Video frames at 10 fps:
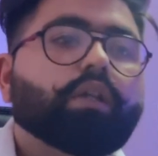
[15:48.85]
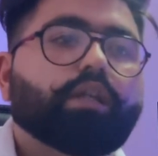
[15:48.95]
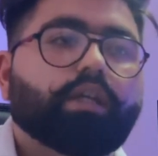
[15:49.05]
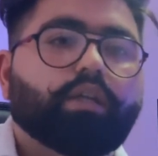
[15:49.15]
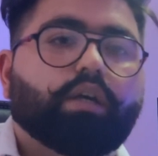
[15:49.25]

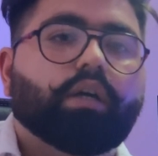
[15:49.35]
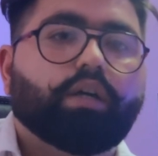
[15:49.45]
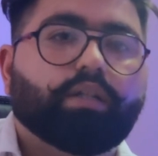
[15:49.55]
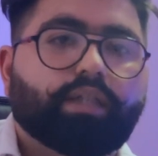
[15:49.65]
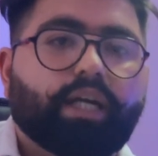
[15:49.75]
then
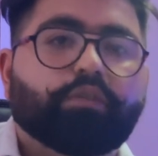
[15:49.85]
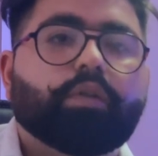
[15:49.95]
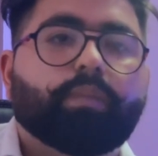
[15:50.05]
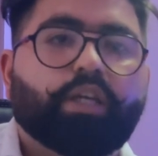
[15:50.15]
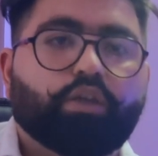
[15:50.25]
that
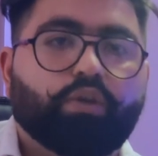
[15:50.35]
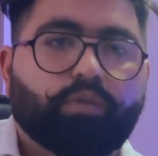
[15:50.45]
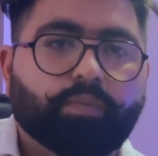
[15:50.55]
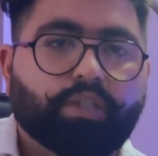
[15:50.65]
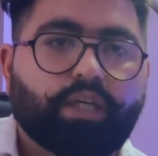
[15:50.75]
will make your
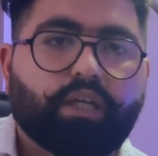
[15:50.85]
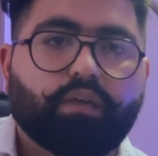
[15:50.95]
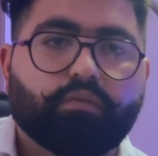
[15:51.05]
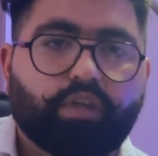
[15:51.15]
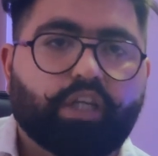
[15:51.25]

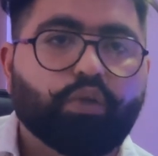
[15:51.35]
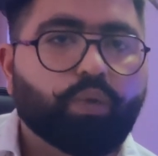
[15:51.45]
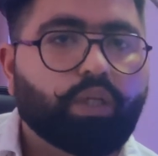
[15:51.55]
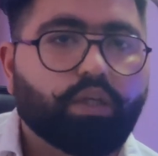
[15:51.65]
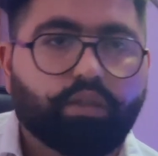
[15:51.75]
website very
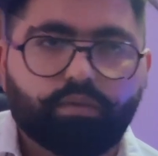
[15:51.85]
unique.